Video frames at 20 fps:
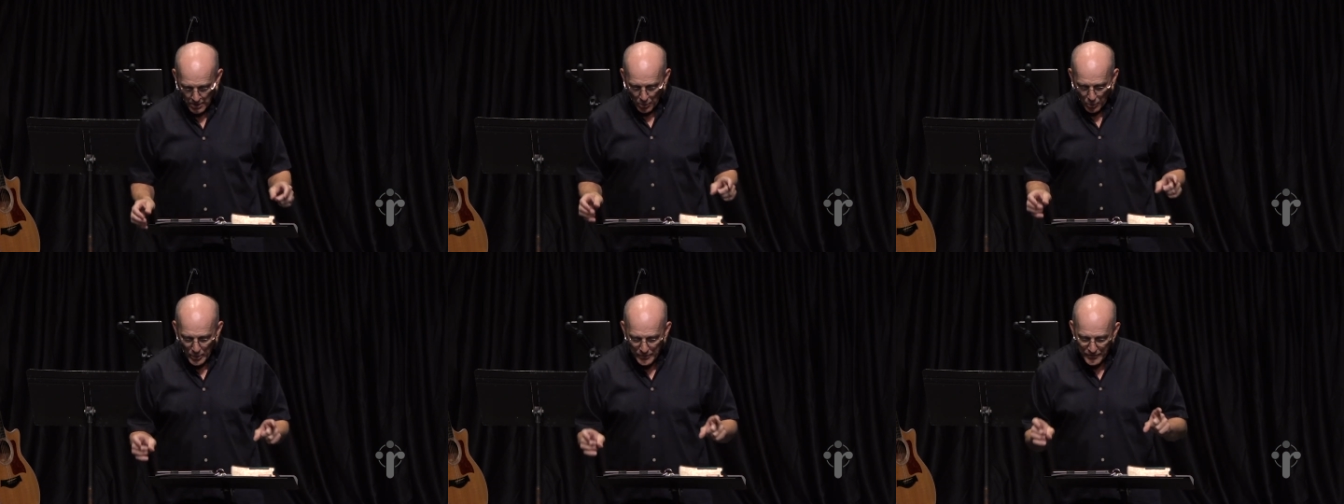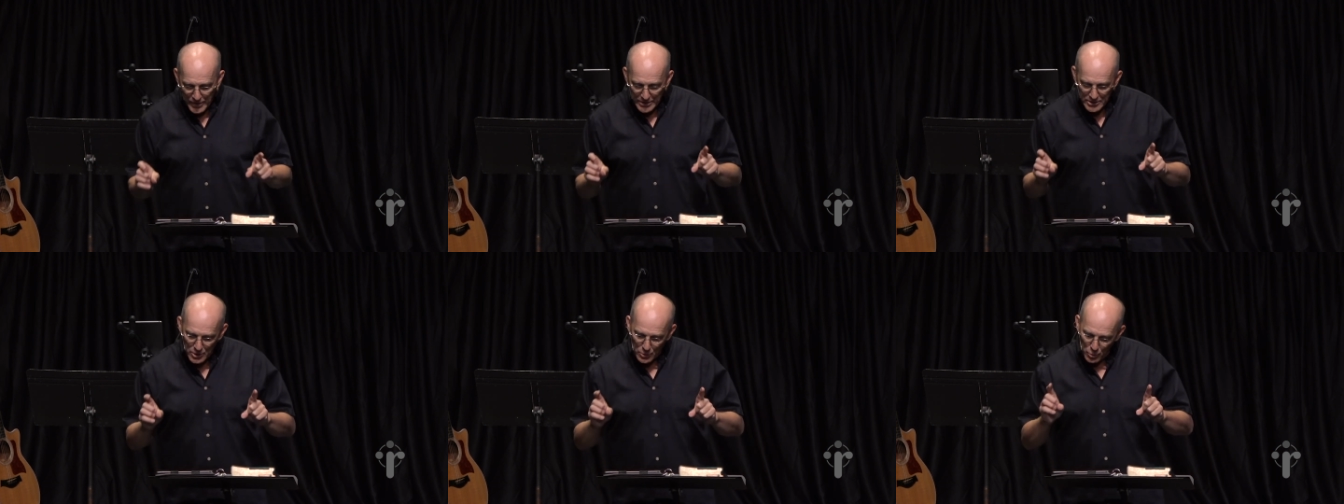we've
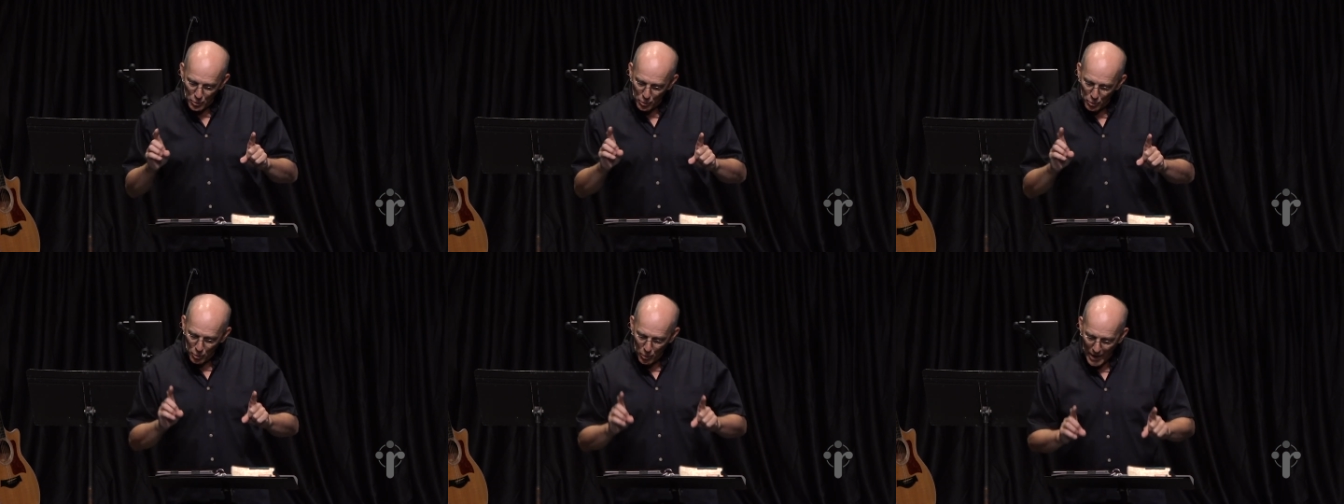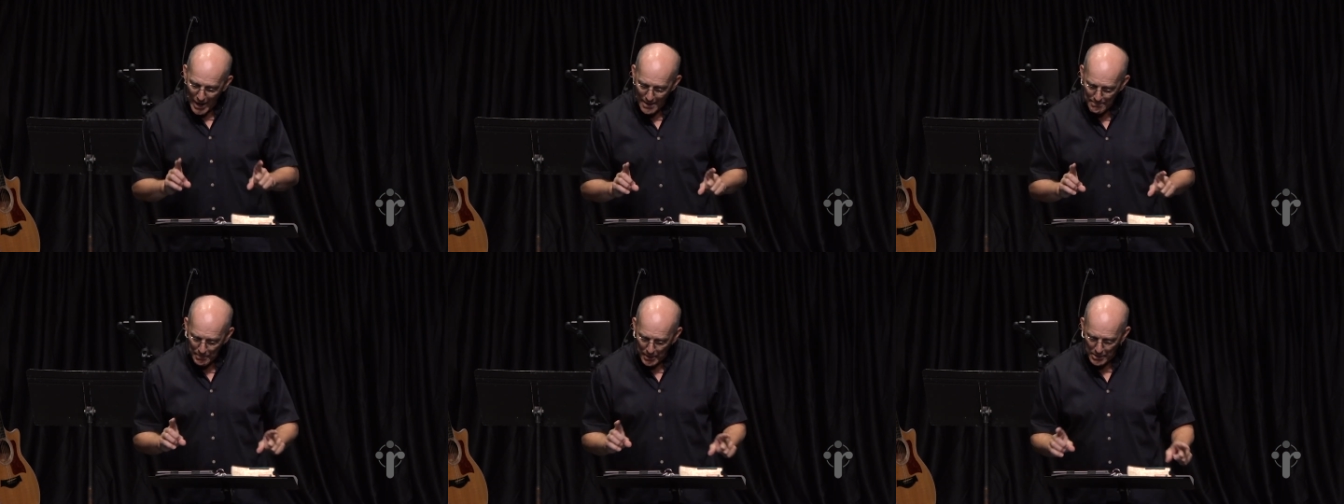got to
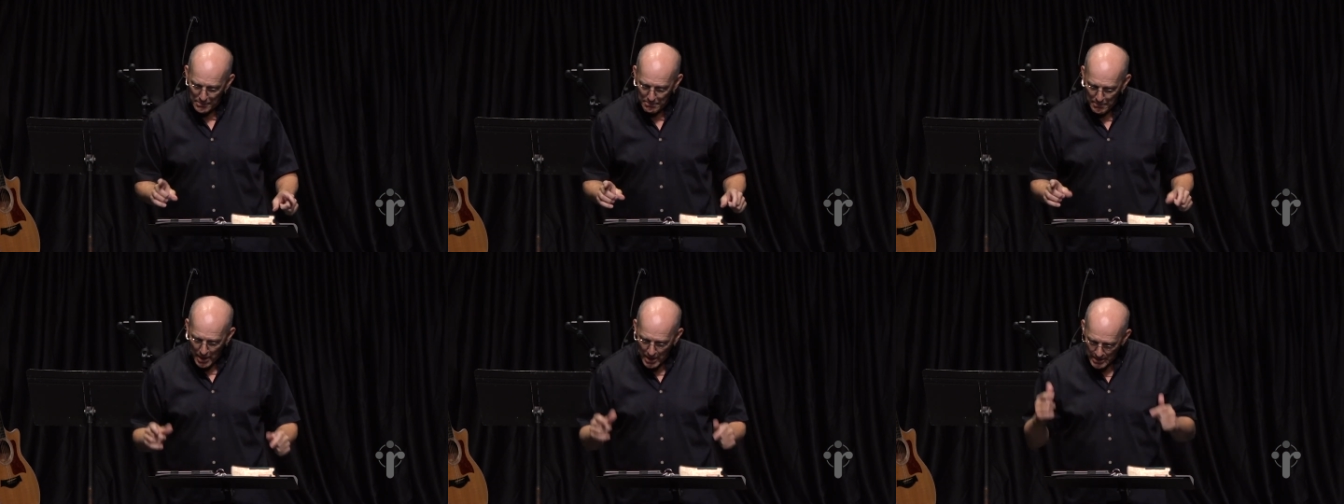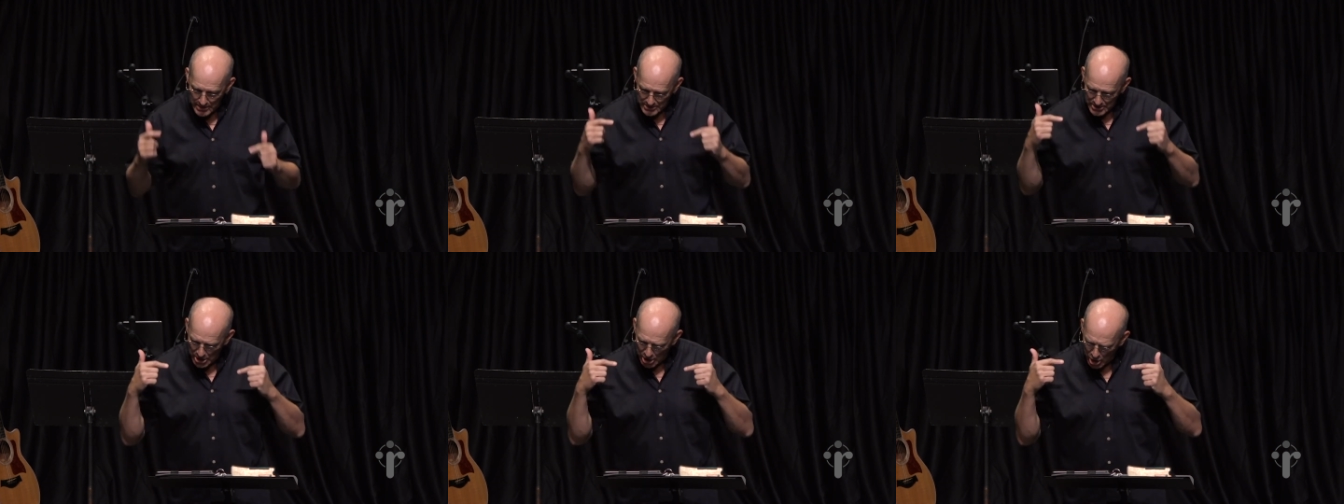wrap our
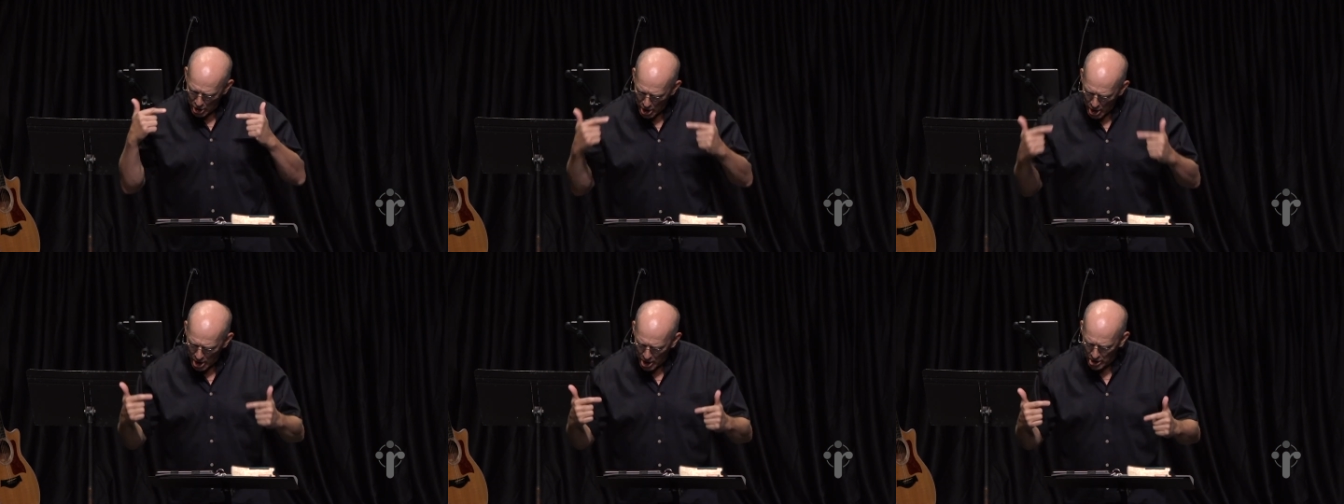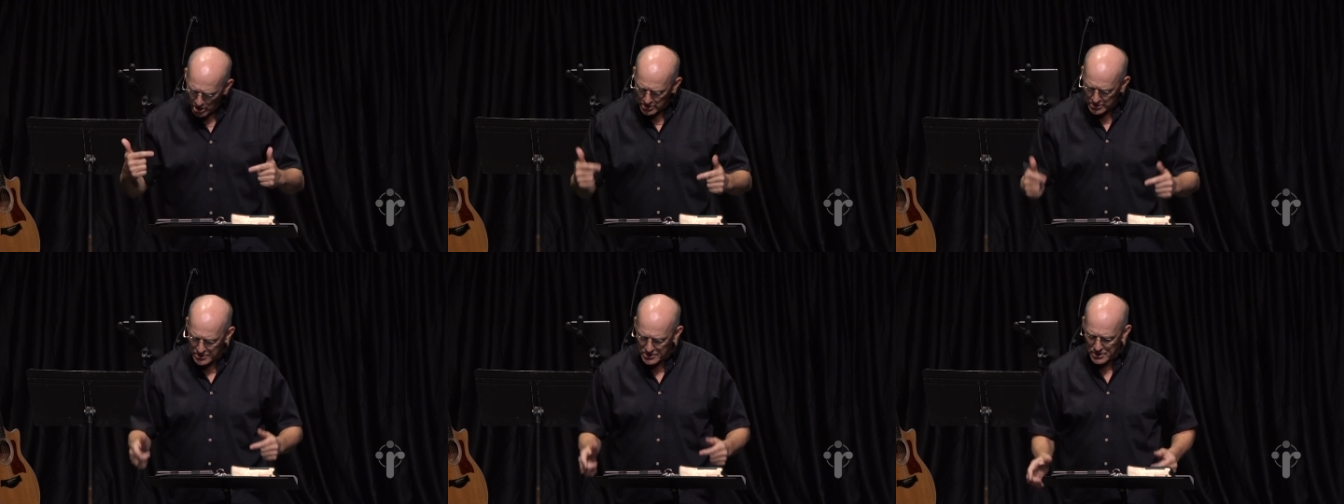minds and our
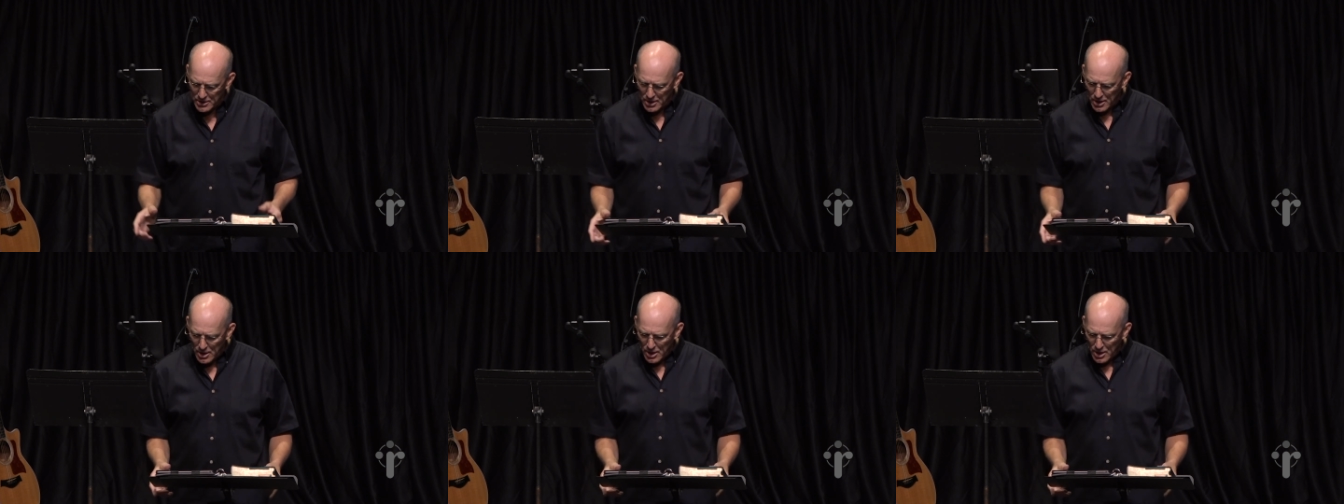hearts